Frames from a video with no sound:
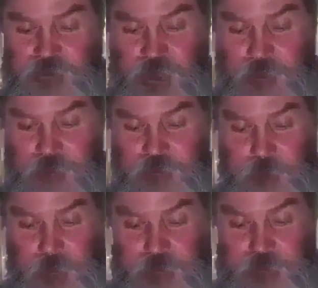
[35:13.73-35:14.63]
Thus
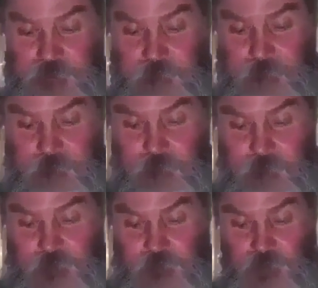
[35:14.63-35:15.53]
said King Cyrus of
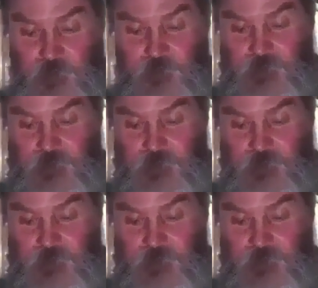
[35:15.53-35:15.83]
Persia,